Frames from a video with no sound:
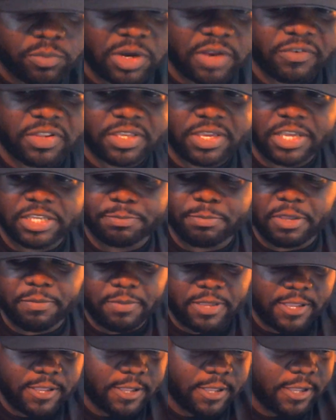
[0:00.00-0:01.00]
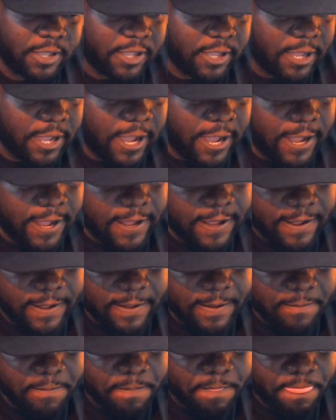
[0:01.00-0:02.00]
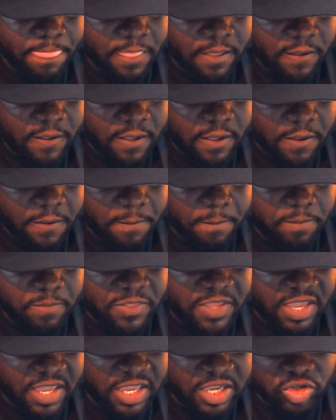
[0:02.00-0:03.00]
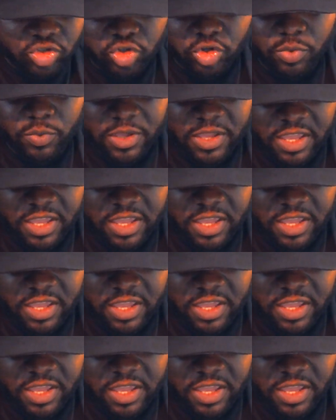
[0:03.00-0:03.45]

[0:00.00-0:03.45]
it, whatever the case may be. The issue